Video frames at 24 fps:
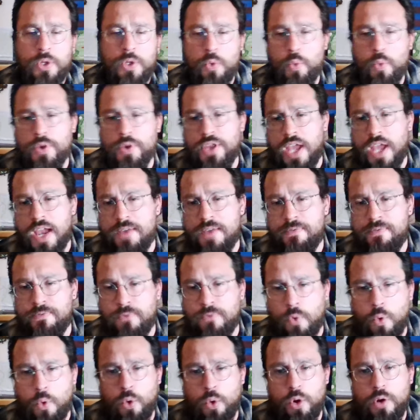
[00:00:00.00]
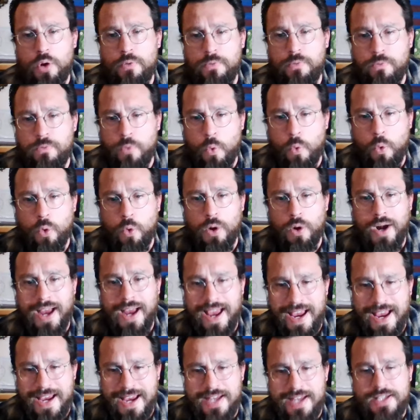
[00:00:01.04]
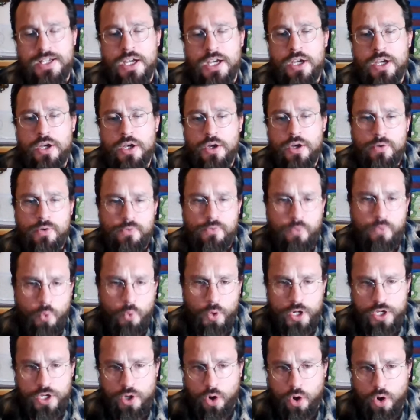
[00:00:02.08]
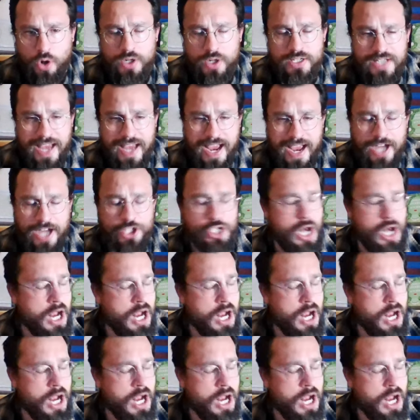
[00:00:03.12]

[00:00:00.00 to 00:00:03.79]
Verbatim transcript: with a 4.48 40 yard dash.